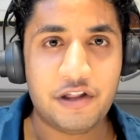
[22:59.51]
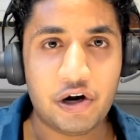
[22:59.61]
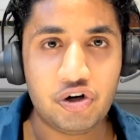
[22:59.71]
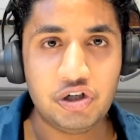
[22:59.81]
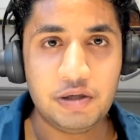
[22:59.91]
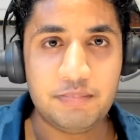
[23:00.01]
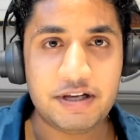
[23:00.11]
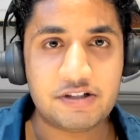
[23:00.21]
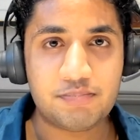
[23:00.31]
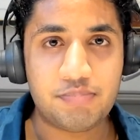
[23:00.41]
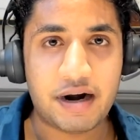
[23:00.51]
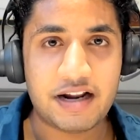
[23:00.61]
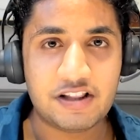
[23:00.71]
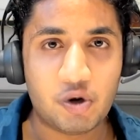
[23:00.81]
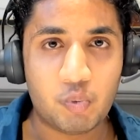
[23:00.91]
they're going to be
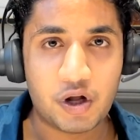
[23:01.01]
spreading the